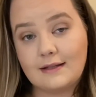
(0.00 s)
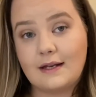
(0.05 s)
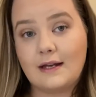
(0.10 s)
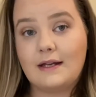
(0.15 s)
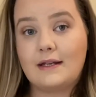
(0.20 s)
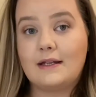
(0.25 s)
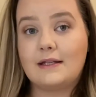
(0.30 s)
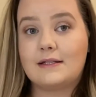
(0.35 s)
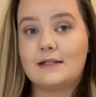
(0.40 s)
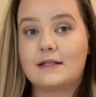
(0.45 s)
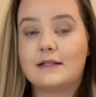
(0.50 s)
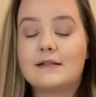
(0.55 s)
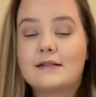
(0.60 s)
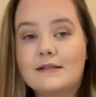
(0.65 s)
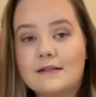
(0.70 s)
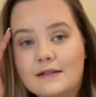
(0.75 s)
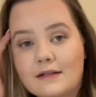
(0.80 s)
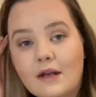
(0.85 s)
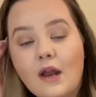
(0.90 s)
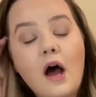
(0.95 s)
that I need to
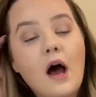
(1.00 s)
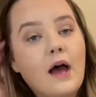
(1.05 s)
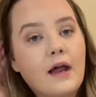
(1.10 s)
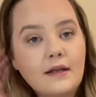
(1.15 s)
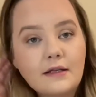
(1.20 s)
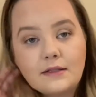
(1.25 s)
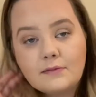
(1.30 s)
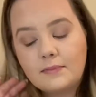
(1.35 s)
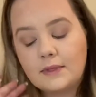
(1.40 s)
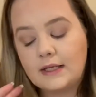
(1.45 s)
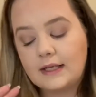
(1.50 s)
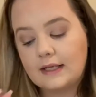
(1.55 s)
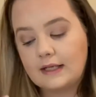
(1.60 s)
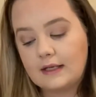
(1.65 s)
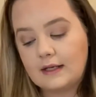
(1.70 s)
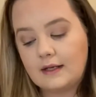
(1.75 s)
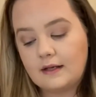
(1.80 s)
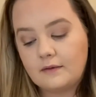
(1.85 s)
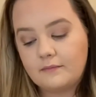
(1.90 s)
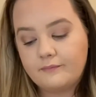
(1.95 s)
not be
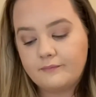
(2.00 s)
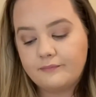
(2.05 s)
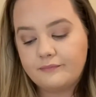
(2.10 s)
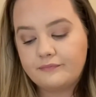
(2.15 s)
eating.